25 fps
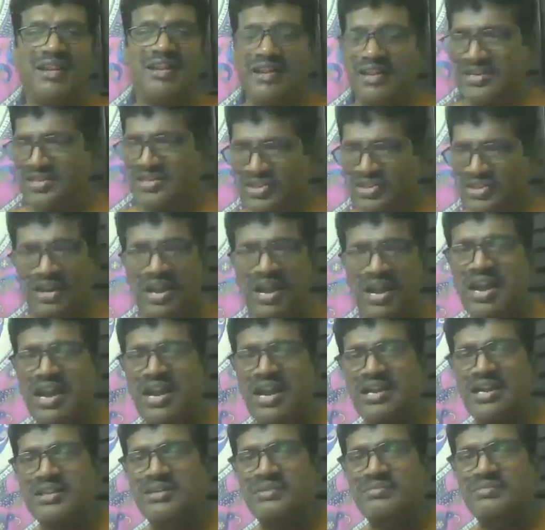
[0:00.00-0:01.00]
It's
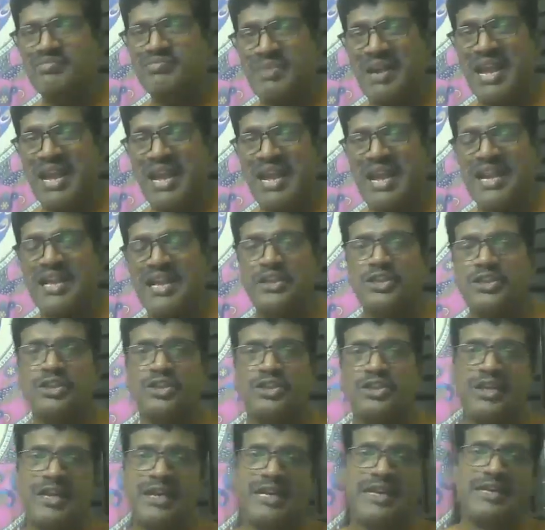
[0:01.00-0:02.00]
not bad to
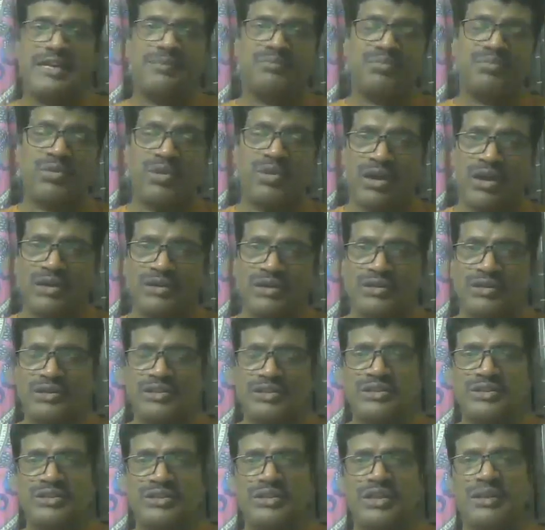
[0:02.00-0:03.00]
get
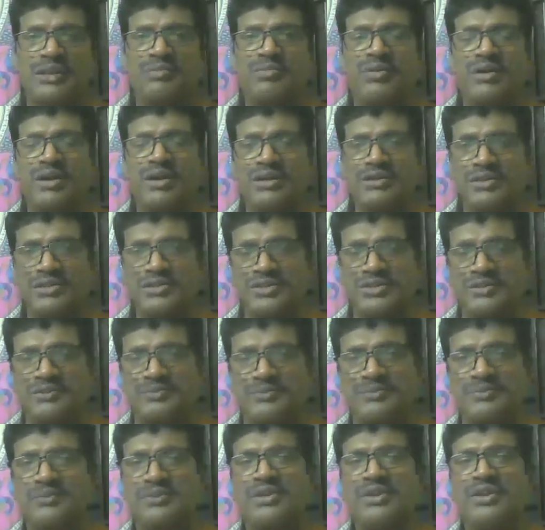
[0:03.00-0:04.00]
partners and
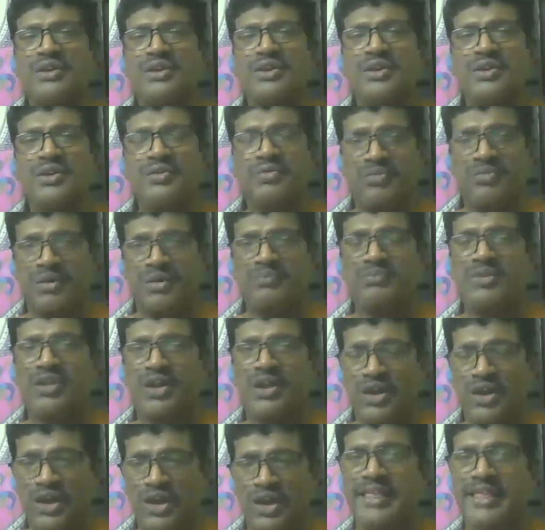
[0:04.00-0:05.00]
partnership from
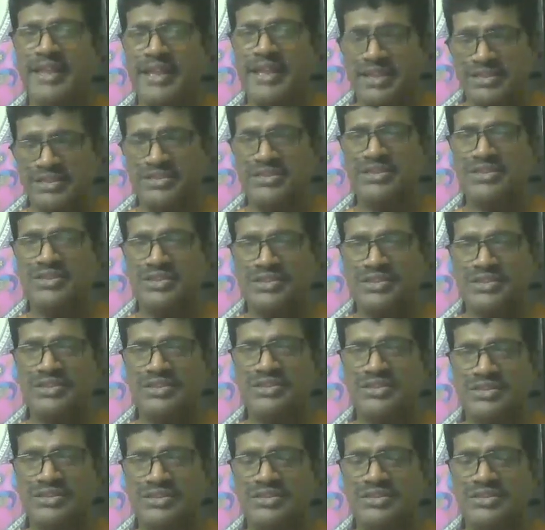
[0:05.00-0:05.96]
the others.